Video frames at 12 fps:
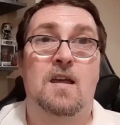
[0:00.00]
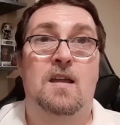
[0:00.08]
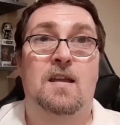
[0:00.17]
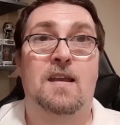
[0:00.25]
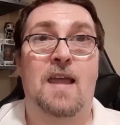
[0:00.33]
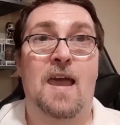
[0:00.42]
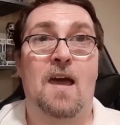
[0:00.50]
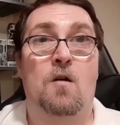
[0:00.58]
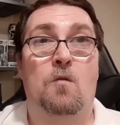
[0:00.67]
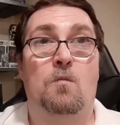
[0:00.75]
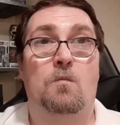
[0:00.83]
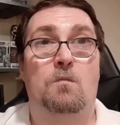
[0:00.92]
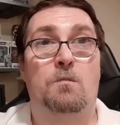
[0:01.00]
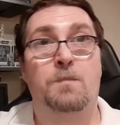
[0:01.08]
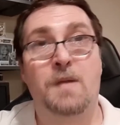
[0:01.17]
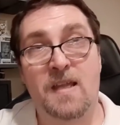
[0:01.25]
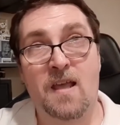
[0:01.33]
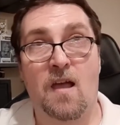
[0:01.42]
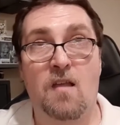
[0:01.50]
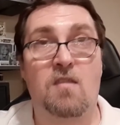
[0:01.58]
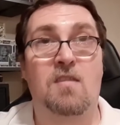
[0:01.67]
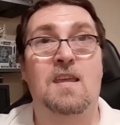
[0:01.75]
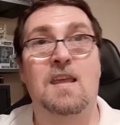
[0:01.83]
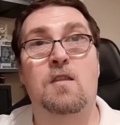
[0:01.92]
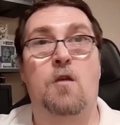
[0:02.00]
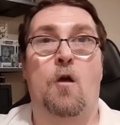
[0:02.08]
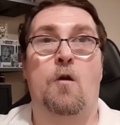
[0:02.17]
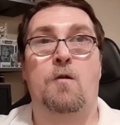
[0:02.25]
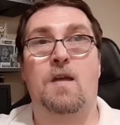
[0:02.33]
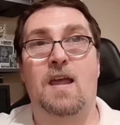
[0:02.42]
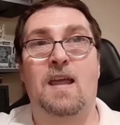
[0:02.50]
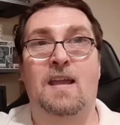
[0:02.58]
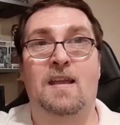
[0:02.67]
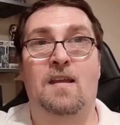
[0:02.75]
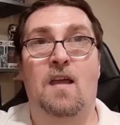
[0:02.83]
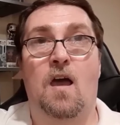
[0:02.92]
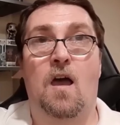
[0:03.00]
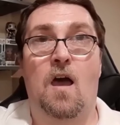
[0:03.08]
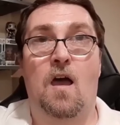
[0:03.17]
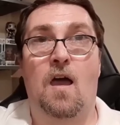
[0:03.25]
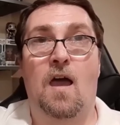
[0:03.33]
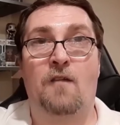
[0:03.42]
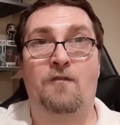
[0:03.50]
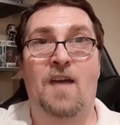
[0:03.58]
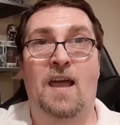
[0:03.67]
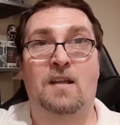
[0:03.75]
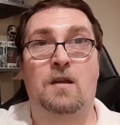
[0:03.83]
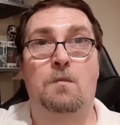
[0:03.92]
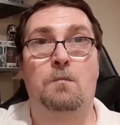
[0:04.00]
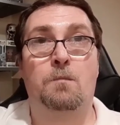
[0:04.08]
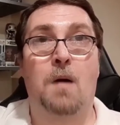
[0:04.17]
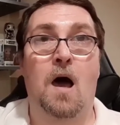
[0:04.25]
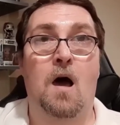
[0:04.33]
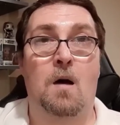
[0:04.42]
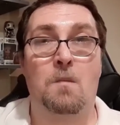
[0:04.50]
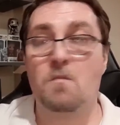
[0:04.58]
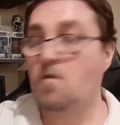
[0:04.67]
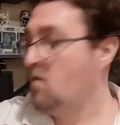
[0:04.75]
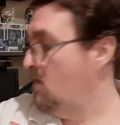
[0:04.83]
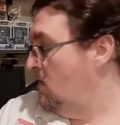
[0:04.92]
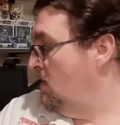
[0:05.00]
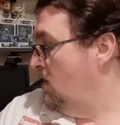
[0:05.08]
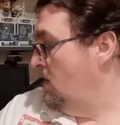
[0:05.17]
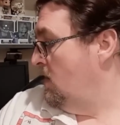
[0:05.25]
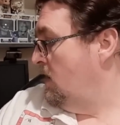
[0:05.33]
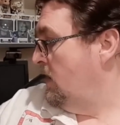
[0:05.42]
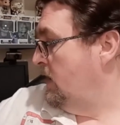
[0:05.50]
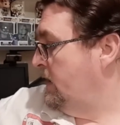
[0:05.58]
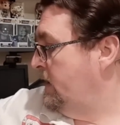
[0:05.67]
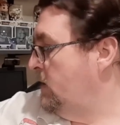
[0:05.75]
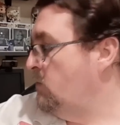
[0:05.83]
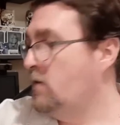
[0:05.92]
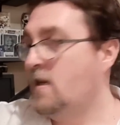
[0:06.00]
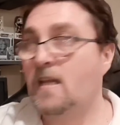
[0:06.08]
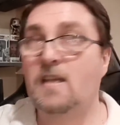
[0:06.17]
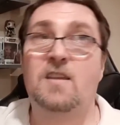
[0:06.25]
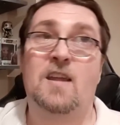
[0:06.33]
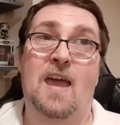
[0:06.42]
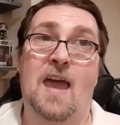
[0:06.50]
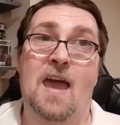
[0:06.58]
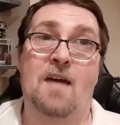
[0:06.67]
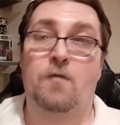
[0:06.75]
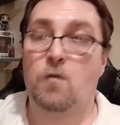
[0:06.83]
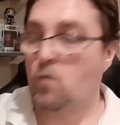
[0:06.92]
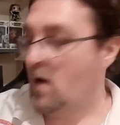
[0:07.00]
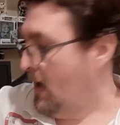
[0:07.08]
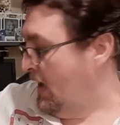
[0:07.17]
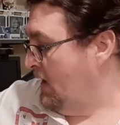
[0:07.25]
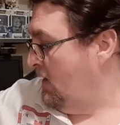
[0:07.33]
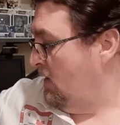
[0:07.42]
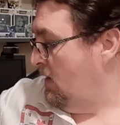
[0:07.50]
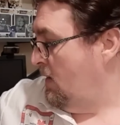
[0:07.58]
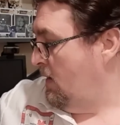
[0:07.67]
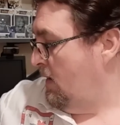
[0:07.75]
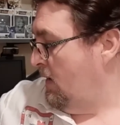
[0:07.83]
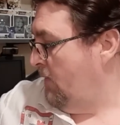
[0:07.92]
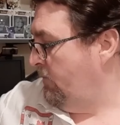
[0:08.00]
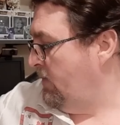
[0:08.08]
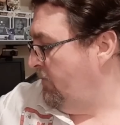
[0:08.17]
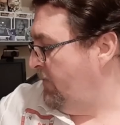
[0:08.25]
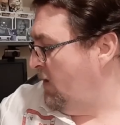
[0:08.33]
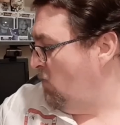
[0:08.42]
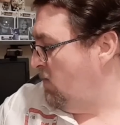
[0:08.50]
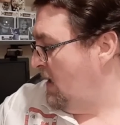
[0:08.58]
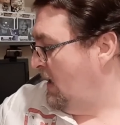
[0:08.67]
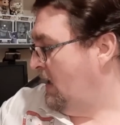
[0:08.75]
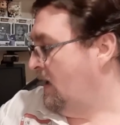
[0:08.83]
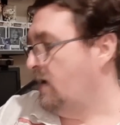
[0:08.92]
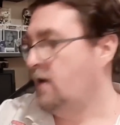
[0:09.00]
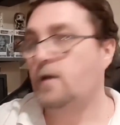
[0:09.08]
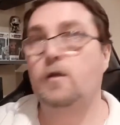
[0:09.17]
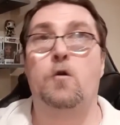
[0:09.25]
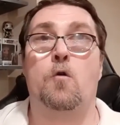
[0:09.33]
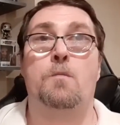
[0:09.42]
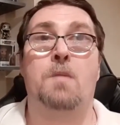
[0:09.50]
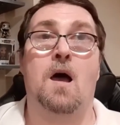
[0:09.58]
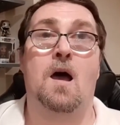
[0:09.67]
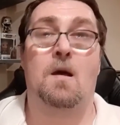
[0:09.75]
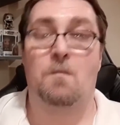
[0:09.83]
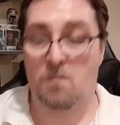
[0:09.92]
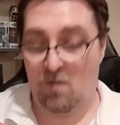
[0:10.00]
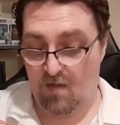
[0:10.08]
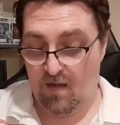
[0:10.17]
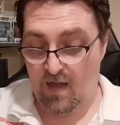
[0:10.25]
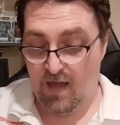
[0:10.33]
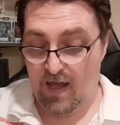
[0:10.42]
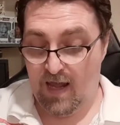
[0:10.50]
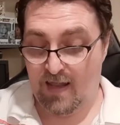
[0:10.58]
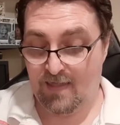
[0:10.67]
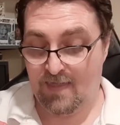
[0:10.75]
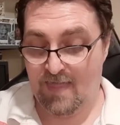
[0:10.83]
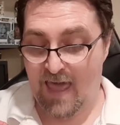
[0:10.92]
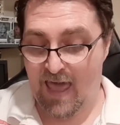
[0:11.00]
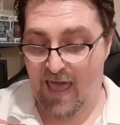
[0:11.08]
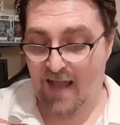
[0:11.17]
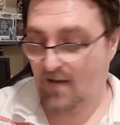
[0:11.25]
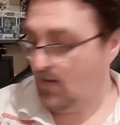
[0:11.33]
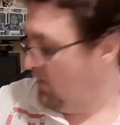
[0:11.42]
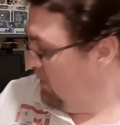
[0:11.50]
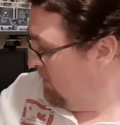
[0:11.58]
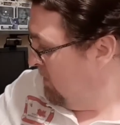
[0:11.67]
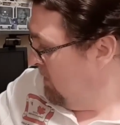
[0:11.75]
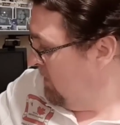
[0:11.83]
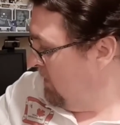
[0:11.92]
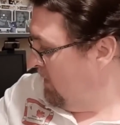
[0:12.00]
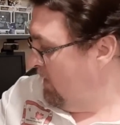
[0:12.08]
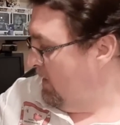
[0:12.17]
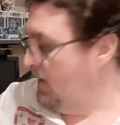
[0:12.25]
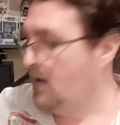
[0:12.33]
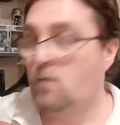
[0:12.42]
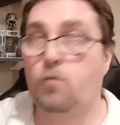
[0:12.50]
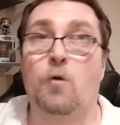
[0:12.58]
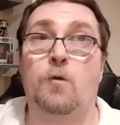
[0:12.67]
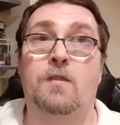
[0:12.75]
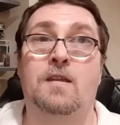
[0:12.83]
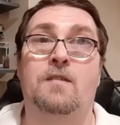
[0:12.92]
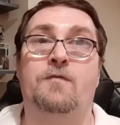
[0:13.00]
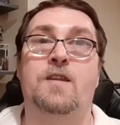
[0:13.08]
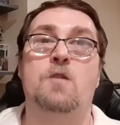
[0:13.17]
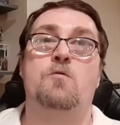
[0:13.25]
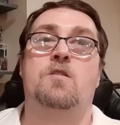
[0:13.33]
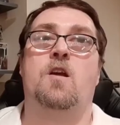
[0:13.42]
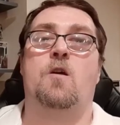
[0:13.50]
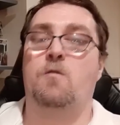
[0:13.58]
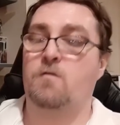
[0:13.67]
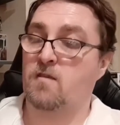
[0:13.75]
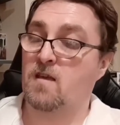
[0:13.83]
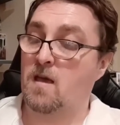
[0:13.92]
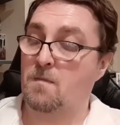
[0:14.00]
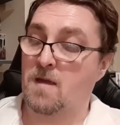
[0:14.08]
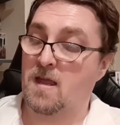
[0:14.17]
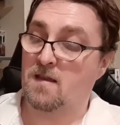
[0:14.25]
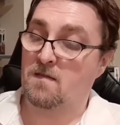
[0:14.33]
Now, because these are in effect bombs, you need to have a way of defusing your bombs. And that is where the diffuse cards come in.